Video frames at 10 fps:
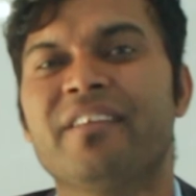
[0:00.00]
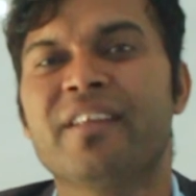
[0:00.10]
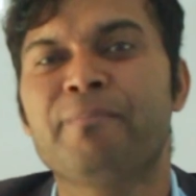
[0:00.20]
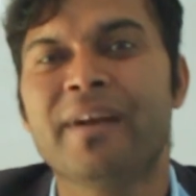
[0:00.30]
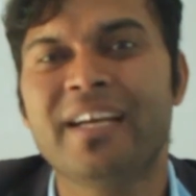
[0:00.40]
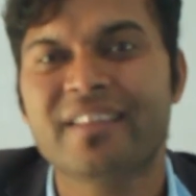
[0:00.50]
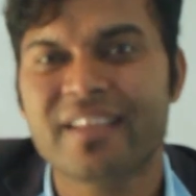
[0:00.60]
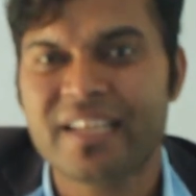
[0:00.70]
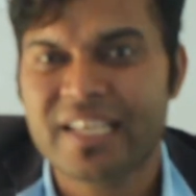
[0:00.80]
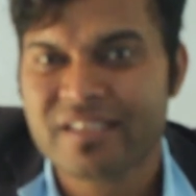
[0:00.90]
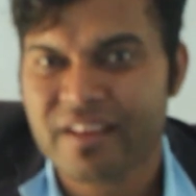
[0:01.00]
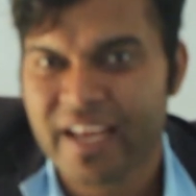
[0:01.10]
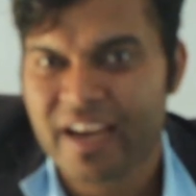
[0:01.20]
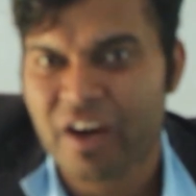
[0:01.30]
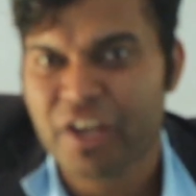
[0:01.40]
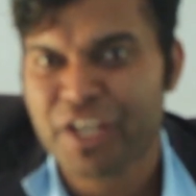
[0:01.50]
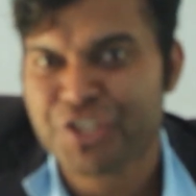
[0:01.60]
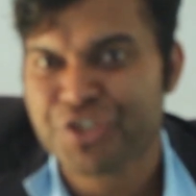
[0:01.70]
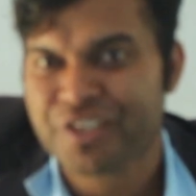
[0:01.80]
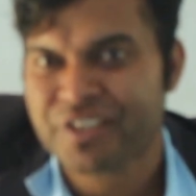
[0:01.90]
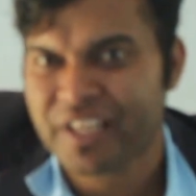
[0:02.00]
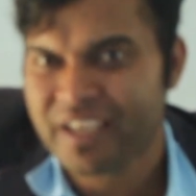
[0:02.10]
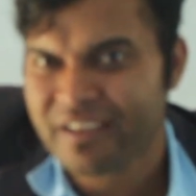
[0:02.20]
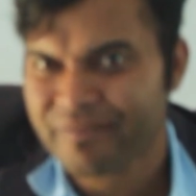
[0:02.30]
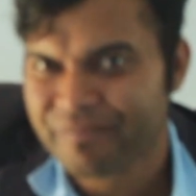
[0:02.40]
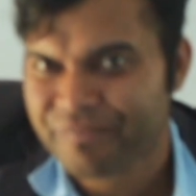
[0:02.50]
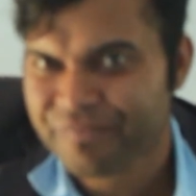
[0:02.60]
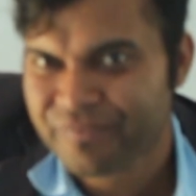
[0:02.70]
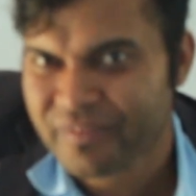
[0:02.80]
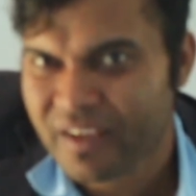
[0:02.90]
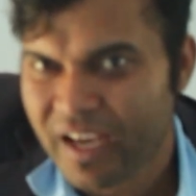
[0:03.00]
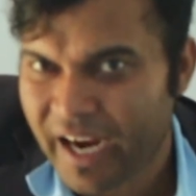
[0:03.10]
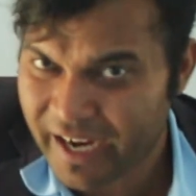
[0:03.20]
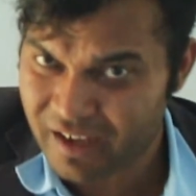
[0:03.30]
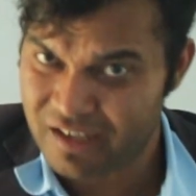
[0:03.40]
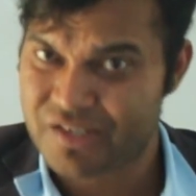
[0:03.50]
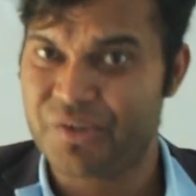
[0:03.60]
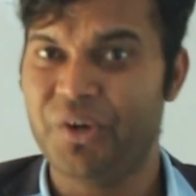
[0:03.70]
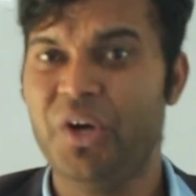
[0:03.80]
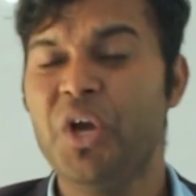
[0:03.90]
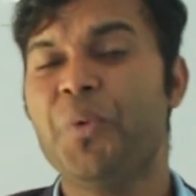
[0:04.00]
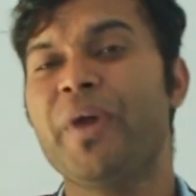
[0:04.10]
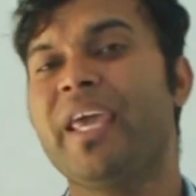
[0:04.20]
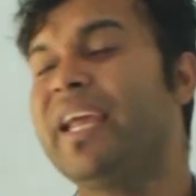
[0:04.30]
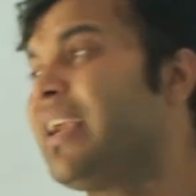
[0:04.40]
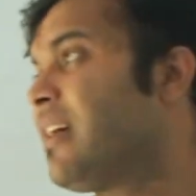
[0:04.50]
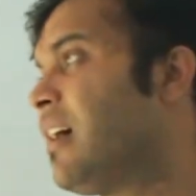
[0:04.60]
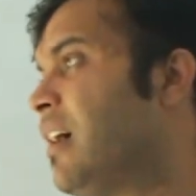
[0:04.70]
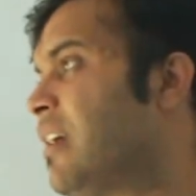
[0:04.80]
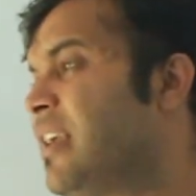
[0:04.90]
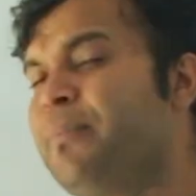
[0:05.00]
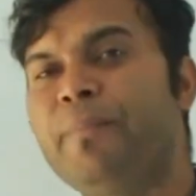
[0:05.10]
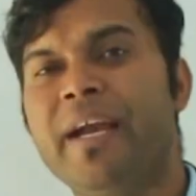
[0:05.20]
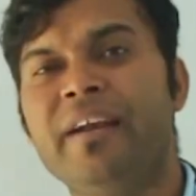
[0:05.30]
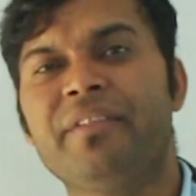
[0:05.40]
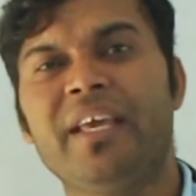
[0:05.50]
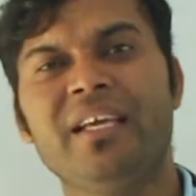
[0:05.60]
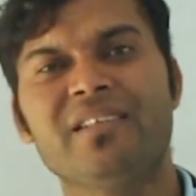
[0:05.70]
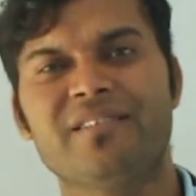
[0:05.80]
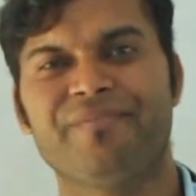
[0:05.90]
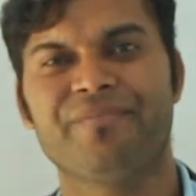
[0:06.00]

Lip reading: different thing, necessary and unnecessary thing, and also we eat different things.